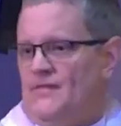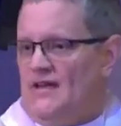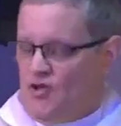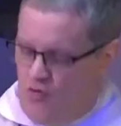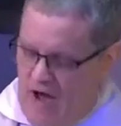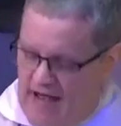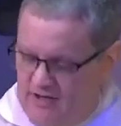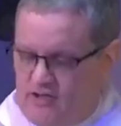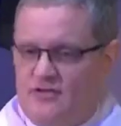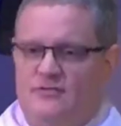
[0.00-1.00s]
and
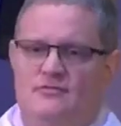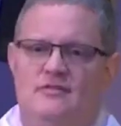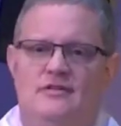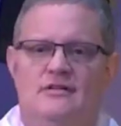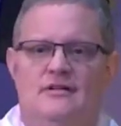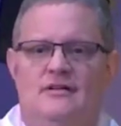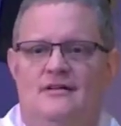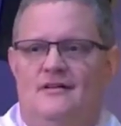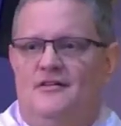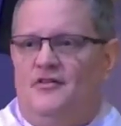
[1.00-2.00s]
gratitude
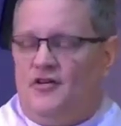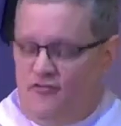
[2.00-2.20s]
and